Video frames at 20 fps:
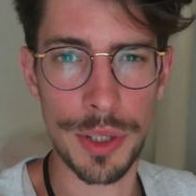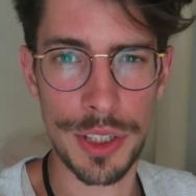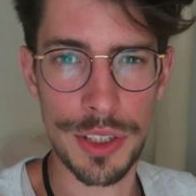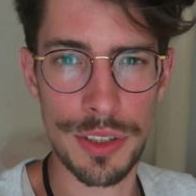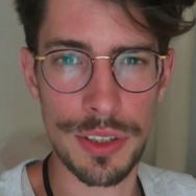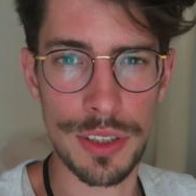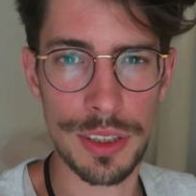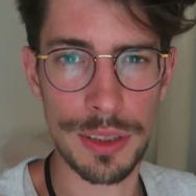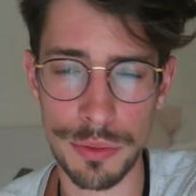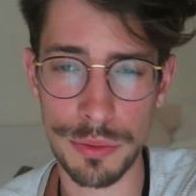
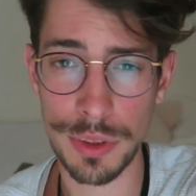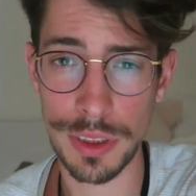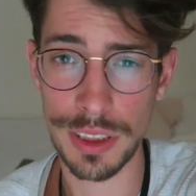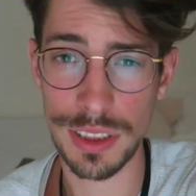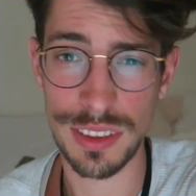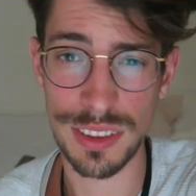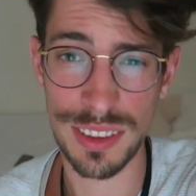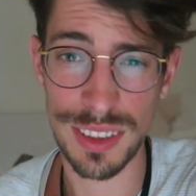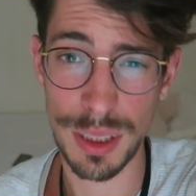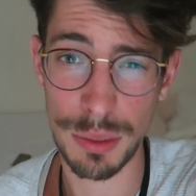Actually, I'll
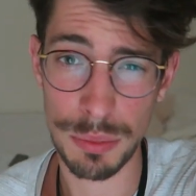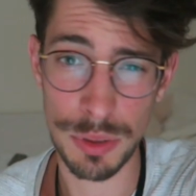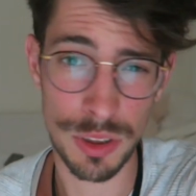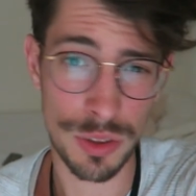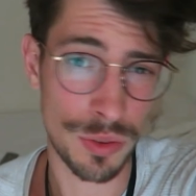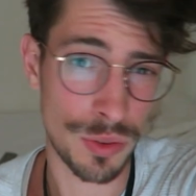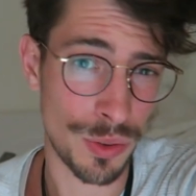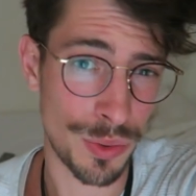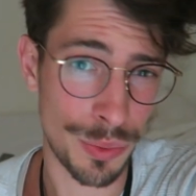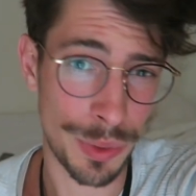really step
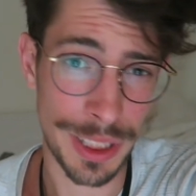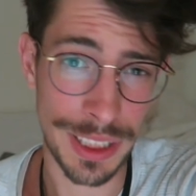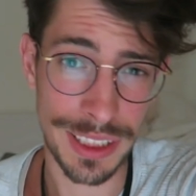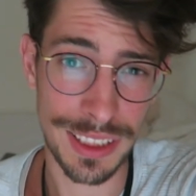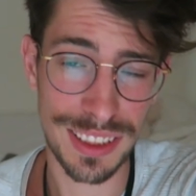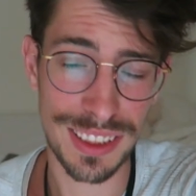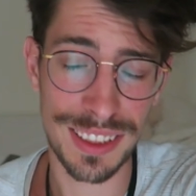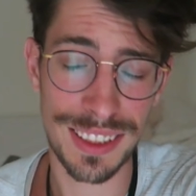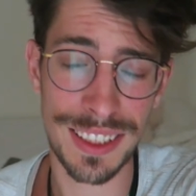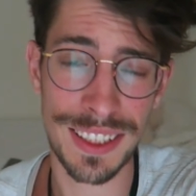into the
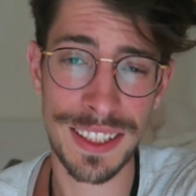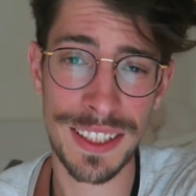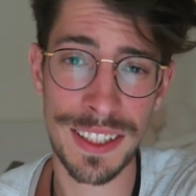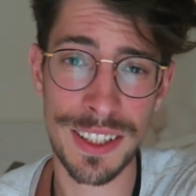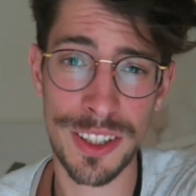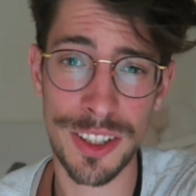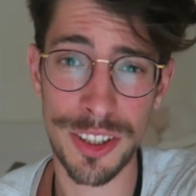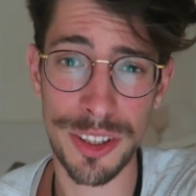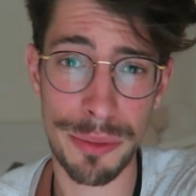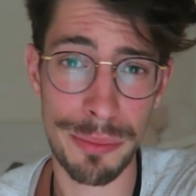ring
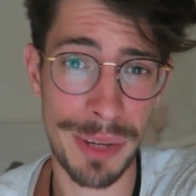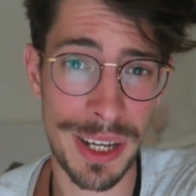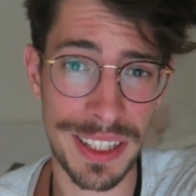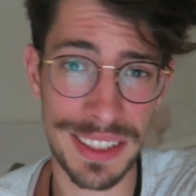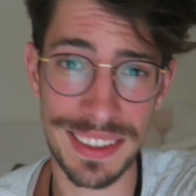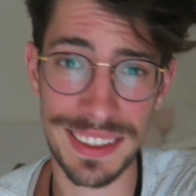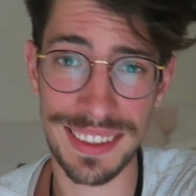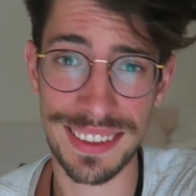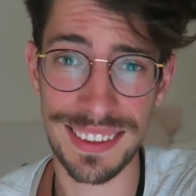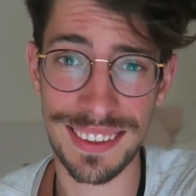on the
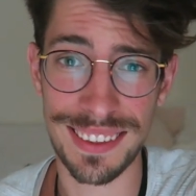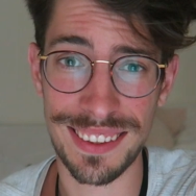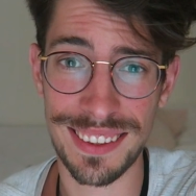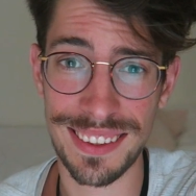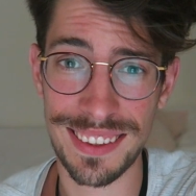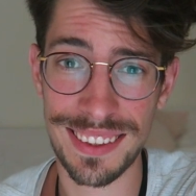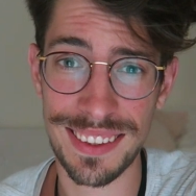mat and